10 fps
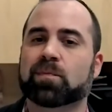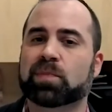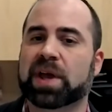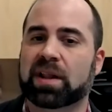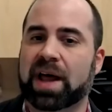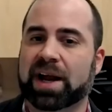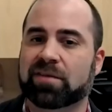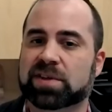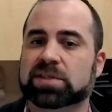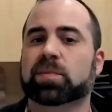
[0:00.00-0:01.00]
that lack of
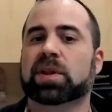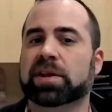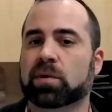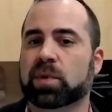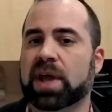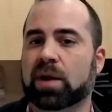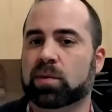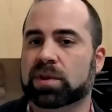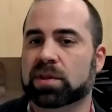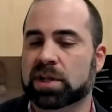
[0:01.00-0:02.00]
visibility that we had
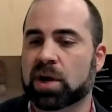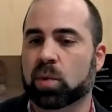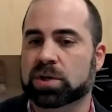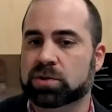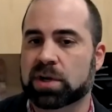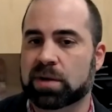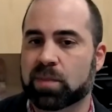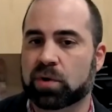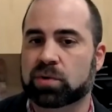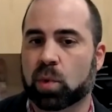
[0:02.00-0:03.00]
within the network stream,
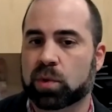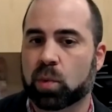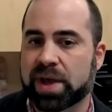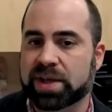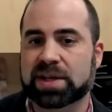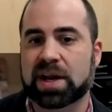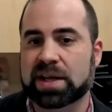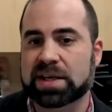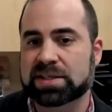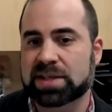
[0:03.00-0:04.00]
both northwest and
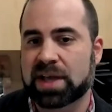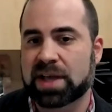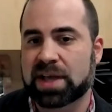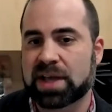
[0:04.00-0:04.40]
east south,